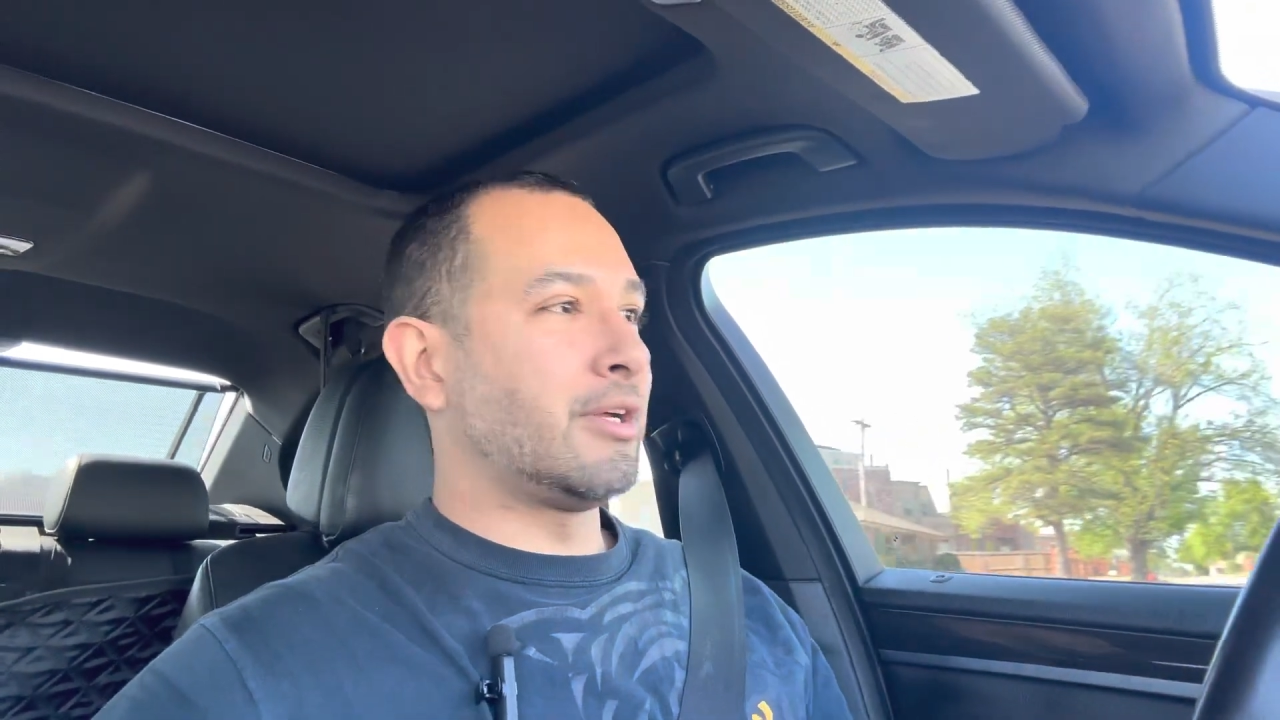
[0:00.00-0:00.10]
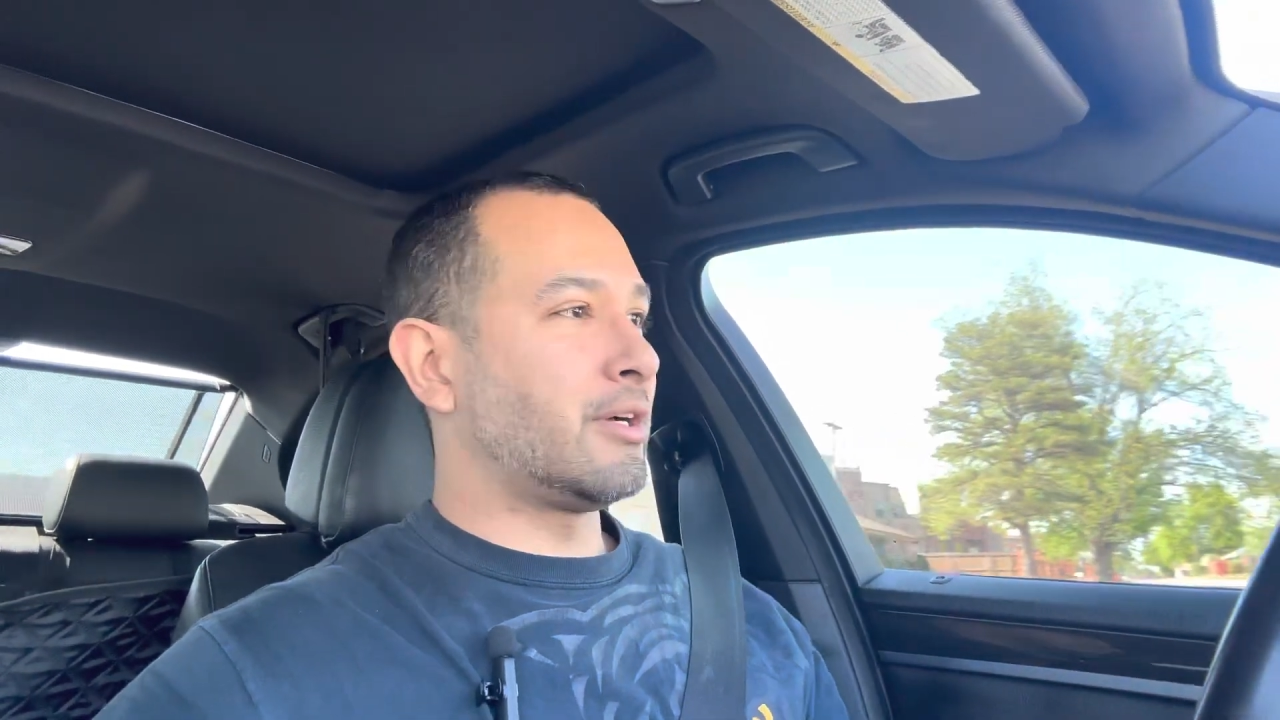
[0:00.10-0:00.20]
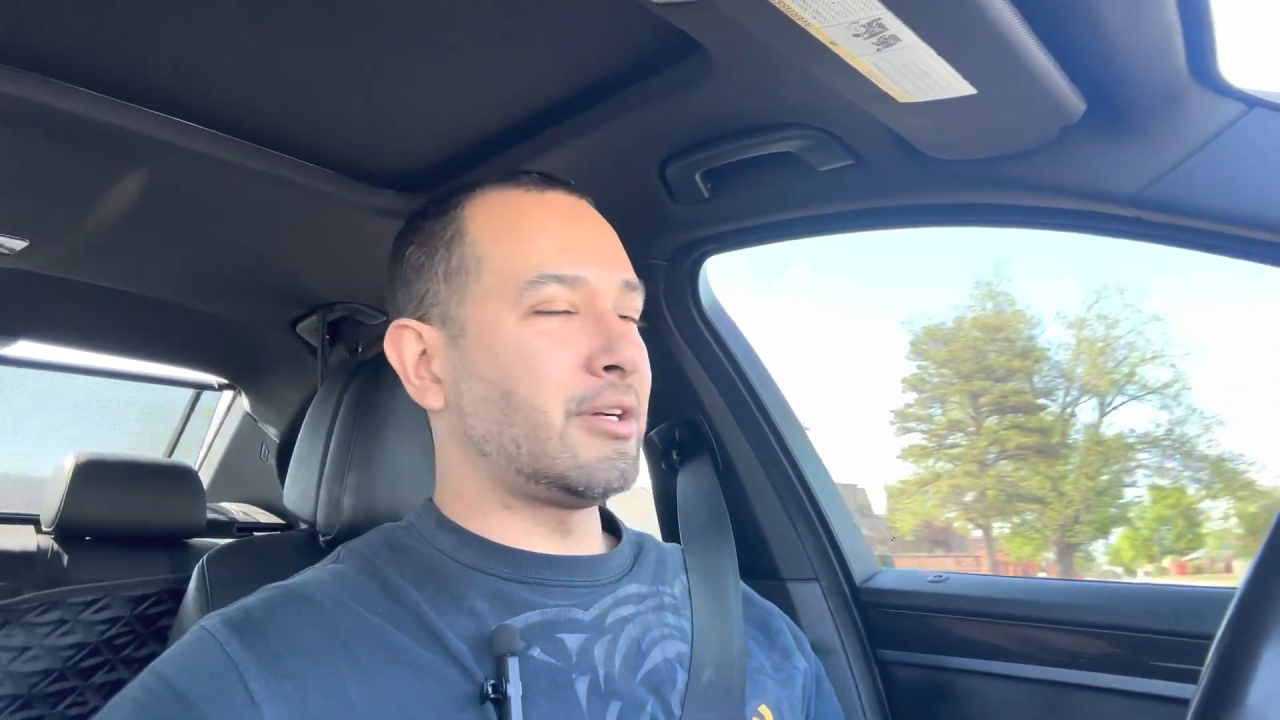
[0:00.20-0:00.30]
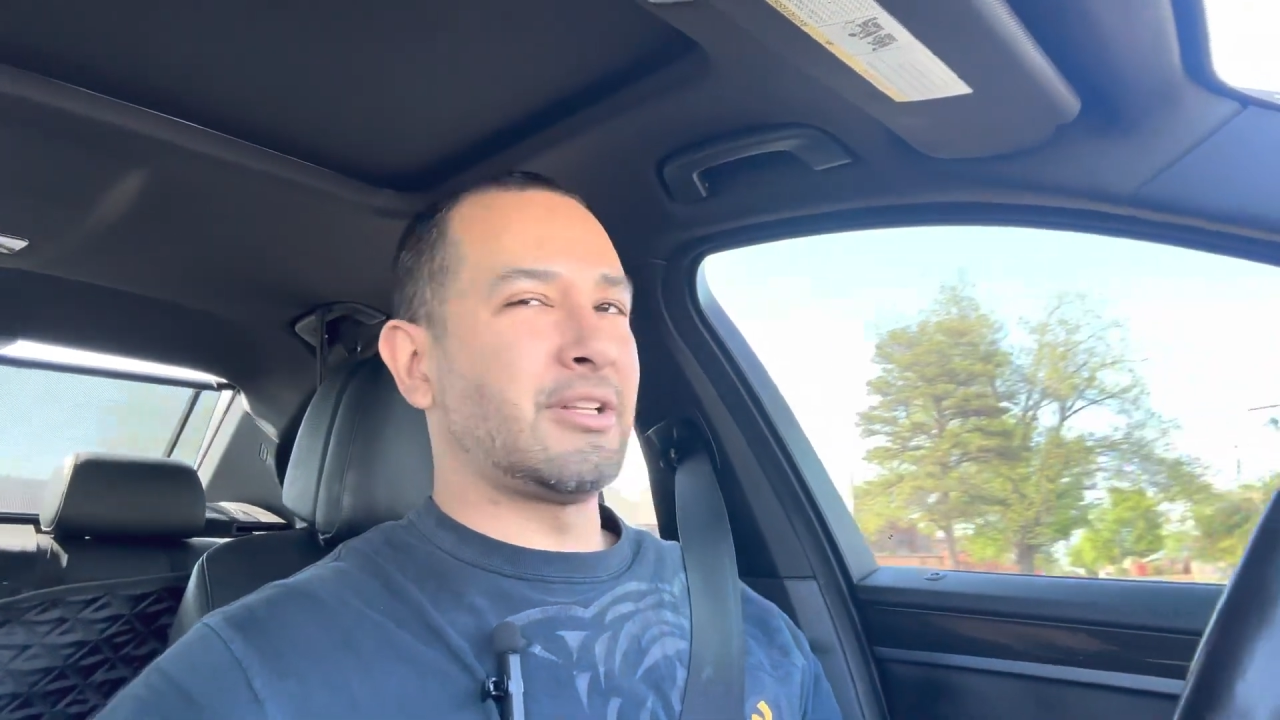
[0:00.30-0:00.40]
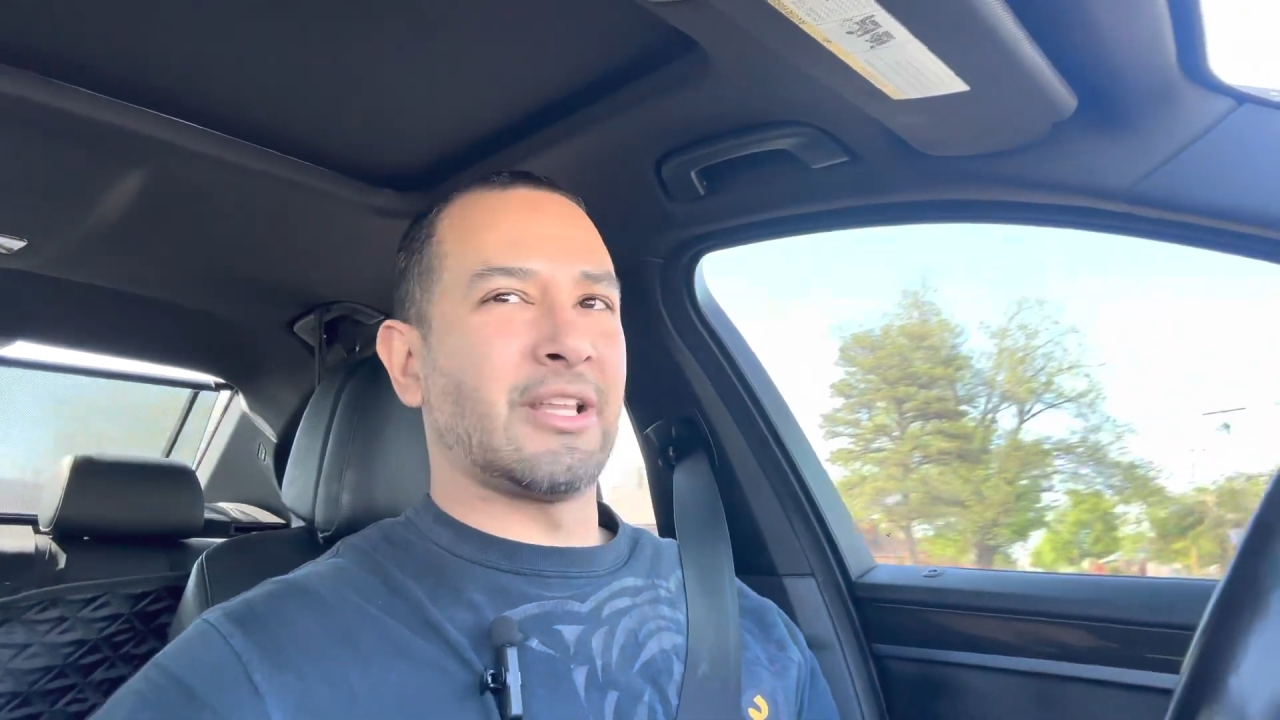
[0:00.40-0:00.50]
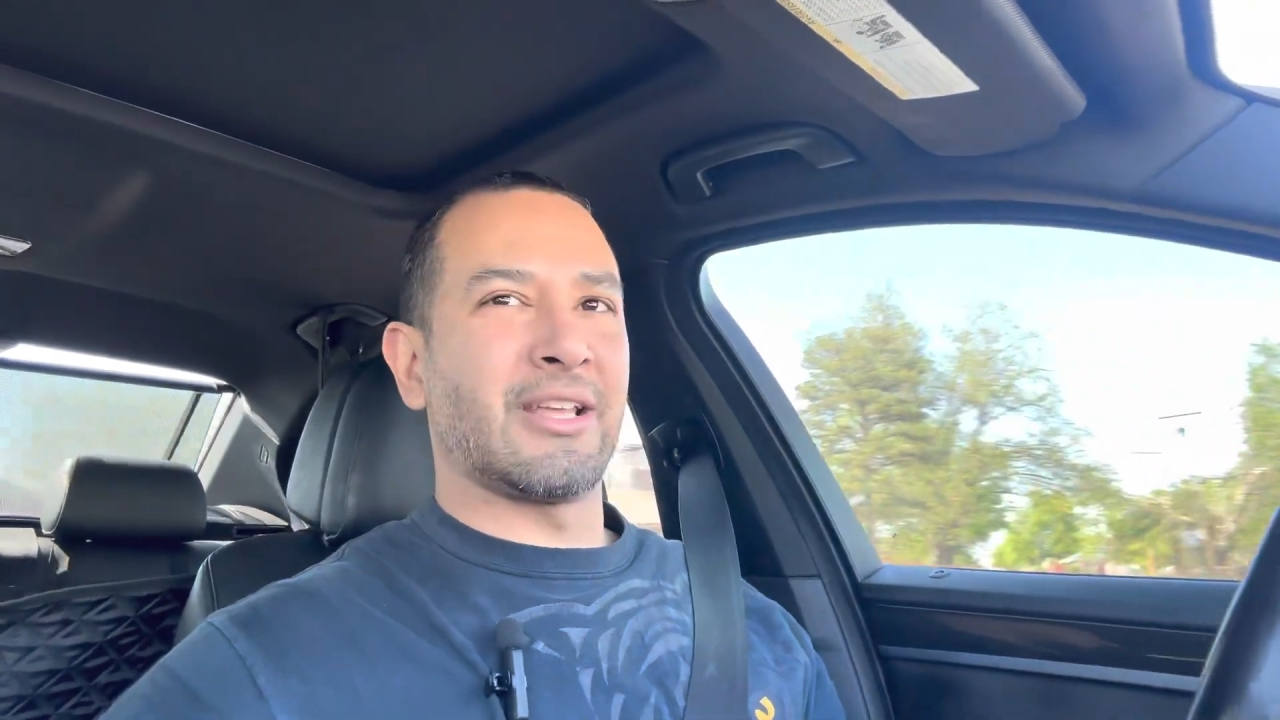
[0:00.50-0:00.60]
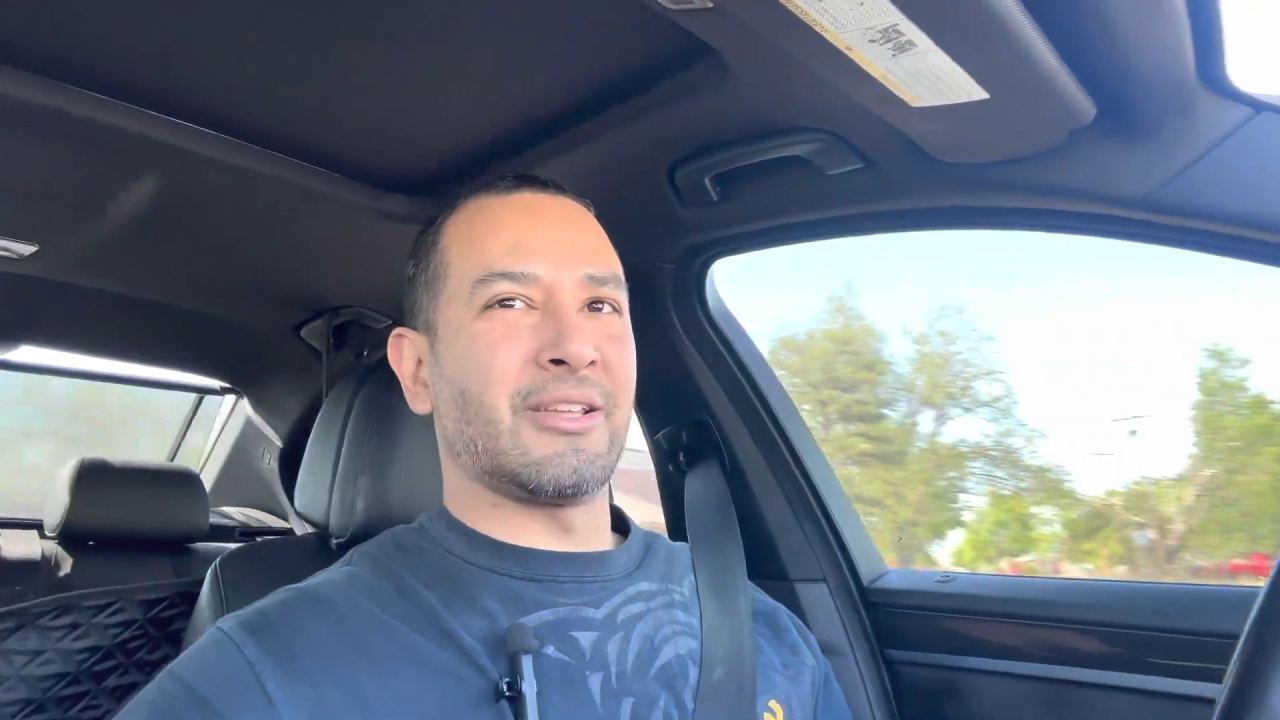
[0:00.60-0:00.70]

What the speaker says: like